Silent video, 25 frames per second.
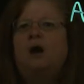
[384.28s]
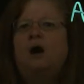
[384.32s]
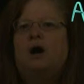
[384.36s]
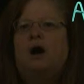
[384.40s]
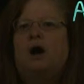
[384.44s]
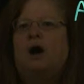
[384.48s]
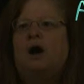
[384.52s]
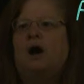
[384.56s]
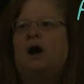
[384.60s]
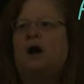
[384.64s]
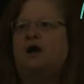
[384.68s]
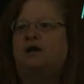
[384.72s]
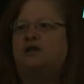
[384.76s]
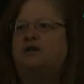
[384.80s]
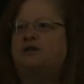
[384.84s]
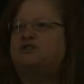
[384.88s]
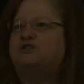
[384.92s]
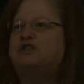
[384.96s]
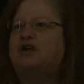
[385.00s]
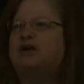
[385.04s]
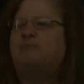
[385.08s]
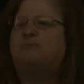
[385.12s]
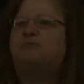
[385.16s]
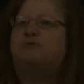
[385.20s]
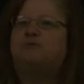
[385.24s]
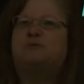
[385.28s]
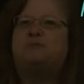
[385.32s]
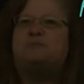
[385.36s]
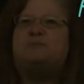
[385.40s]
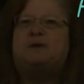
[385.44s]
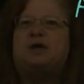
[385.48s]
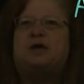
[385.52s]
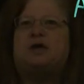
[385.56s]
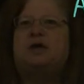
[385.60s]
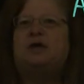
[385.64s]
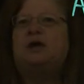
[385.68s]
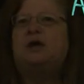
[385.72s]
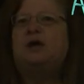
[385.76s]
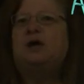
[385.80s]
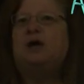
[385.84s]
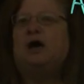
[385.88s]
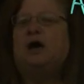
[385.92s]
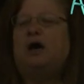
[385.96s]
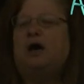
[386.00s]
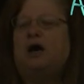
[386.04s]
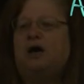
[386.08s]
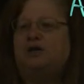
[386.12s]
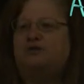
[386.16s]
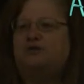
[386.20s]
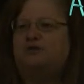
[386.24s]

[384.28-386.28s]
Uh, an example would be uh,